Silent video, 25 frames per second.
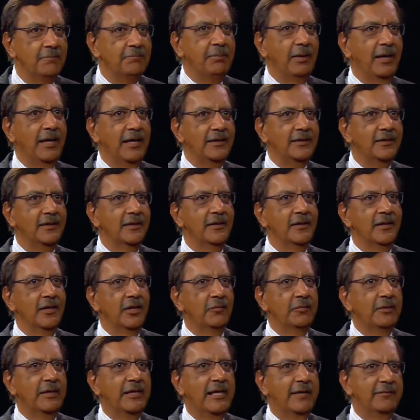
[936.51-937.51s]
but
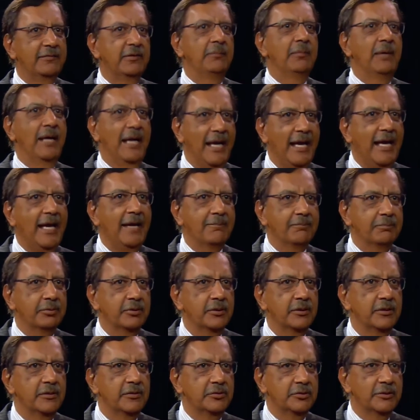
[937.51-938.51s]
we give them an app
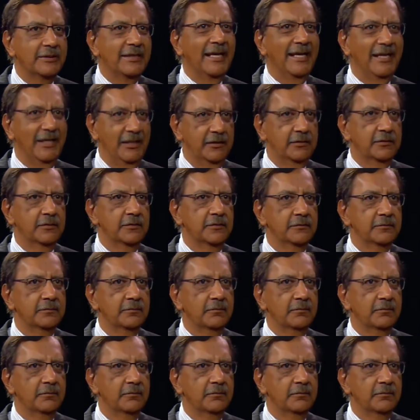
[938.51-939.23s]
to get it.